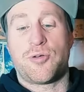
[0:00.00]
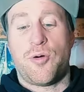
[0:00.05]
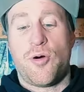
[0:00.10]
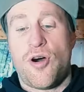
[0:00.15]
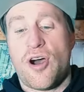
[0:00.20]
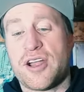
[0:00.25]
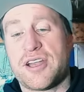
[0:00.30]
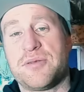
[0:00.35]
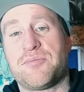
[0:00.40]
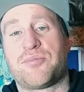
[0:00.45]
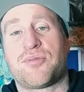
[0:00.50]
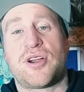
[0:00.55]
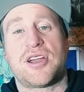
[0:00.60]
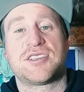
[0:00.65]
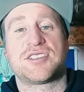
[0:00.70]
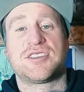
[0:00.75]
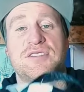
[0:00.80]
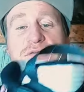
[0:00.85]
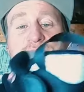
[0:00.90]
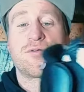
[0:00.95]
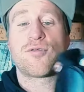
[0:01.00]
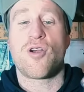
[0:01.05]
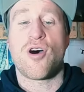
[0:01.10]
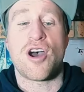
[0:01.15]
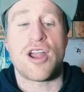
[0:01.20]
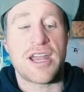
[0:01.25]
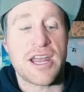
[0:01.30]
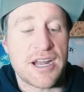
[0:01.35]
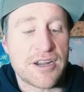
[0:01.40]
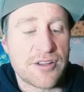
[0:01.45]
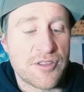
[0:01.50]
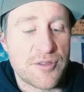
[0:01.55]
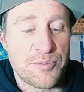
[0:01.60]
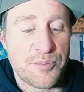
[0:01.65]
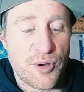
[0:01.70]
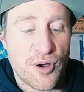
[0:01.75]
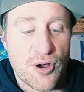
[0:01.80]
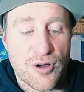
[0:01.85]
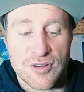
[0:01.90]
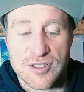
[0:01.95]
quite impressive right out of the
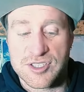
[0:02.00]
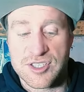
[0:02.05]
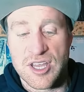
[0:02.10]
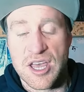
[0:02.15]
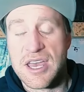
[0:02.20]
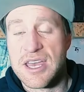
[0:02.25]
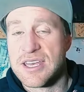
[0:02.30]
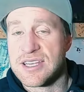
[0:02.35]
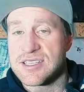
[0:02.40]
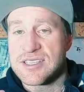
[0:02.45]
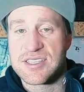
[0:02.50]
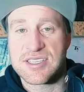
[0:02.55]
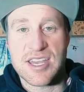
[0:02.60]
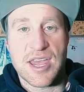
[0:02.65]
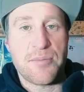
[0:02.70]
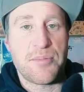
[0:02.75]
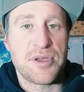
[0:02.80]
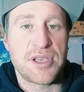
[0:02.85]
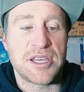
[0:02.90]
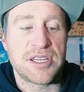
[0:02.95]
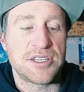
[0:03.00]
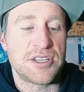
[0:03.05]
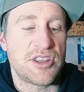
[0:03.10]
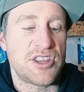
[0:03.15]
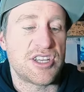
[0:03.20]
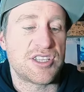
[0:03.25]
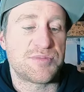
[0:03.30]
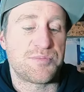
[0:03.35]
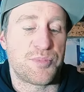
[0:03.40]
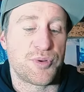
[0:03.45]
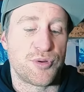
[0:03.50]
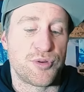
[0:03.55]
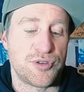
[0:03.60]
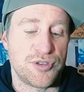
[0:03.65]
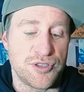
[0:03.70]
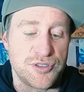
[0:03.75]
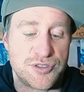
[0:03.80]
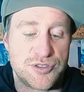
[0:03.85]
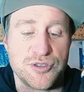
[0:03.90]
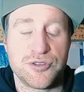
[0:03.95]
box. Stepping into this
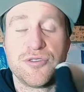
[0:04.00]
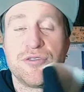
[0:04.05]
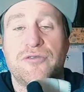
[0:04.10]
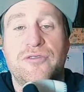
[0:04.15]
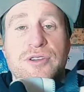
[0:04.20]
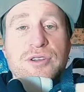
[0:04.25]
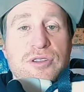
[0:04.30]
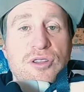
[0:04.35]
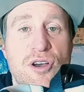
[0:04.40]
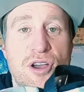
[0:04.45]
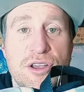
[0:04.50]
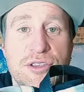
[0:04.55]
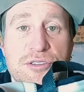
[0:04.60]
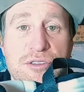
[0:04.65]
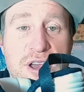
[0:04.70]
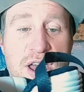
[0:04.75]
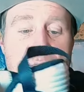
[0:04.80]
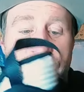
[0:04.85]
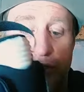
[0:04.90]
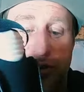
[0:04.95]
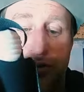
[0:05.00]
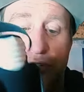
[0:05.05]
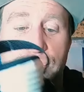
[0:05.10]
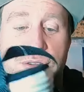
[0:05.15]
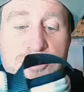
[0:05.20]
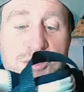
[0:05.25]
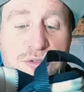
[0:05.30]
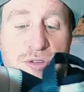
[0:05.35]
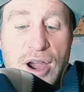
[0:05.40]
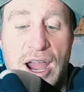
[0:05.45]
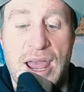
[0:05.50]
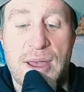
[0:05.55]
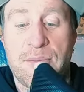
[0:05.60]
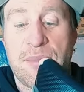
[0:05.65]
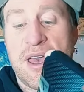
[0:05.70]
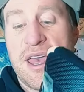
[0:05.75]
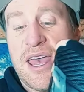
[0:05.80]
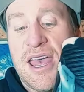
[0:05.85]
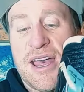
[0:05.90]
boot, you do feel like you have a good grab,